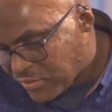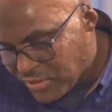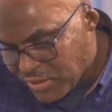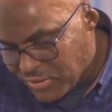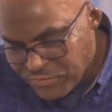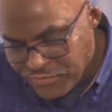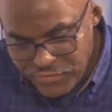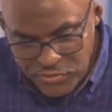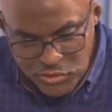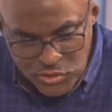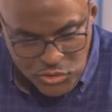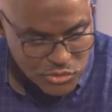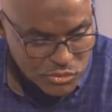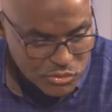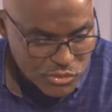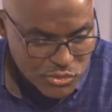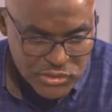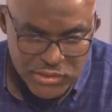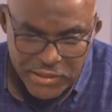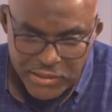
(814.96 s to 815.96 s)
kind of rough
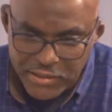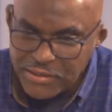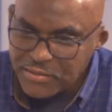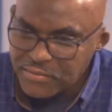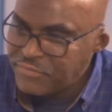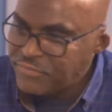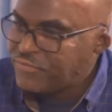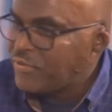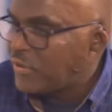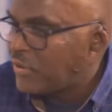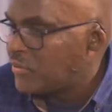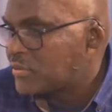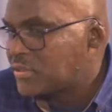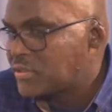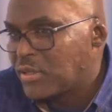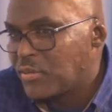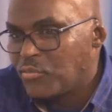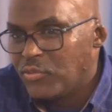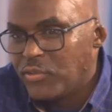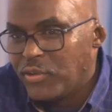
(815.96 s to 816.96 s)
shoes I
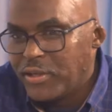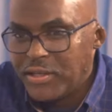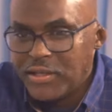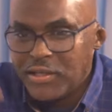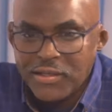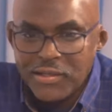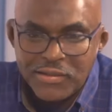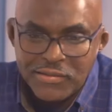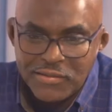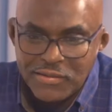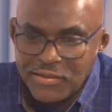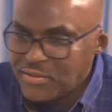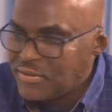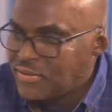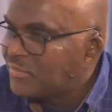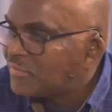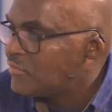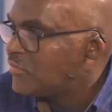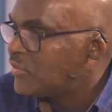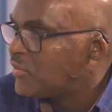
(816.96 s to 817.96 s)
found somewhere.
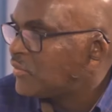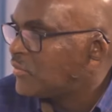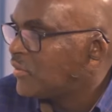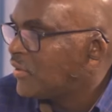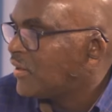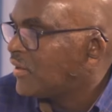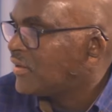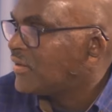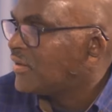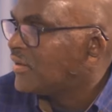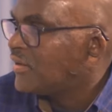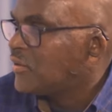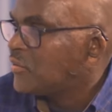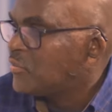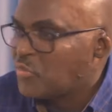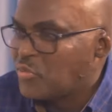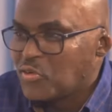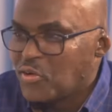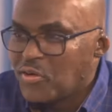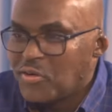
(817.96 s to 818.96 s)

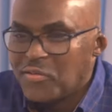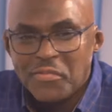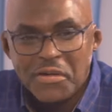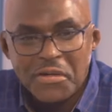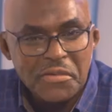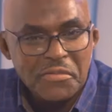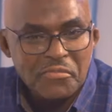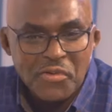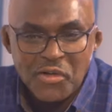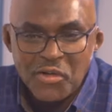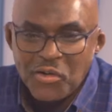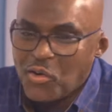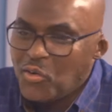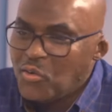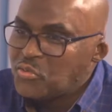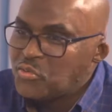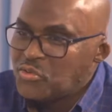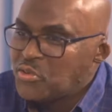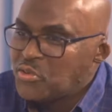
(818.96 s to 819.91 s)
I put on and